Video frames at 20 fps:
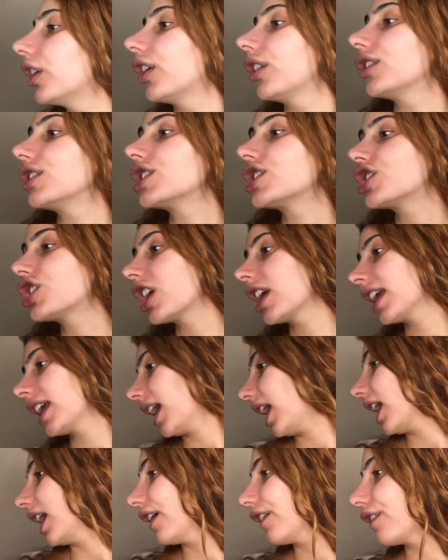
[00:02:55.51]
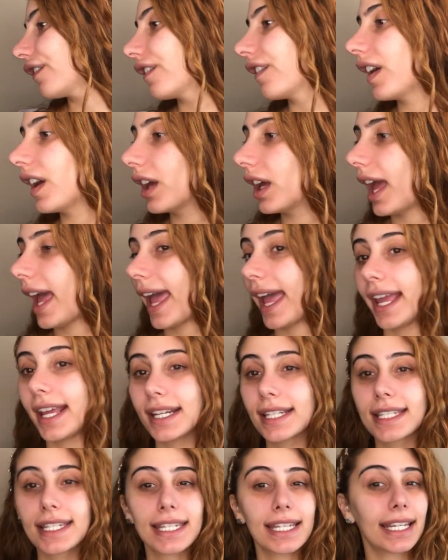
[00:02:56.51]
No, GF8K.
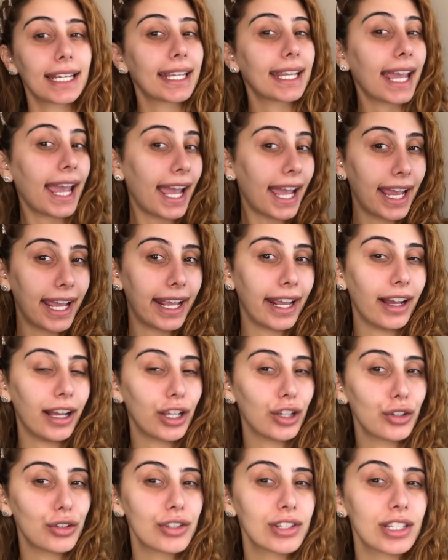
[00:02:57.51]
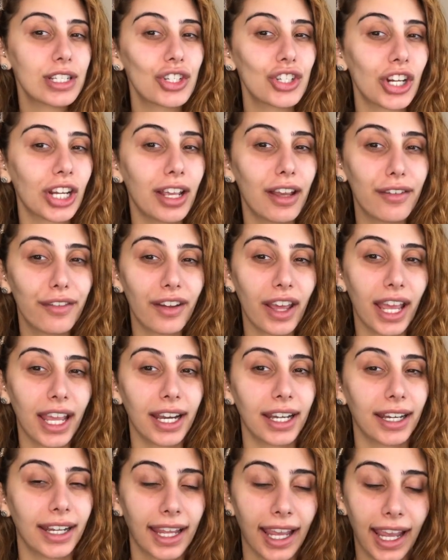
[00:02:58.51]
I use the
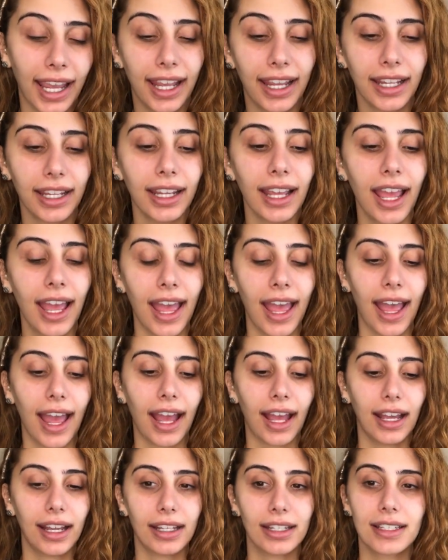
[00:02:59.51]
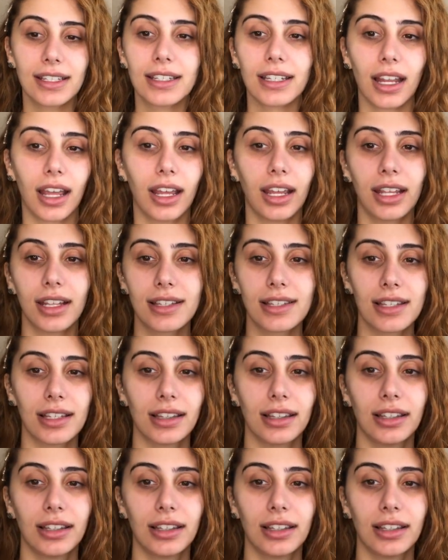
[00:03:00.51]
GF8K and it's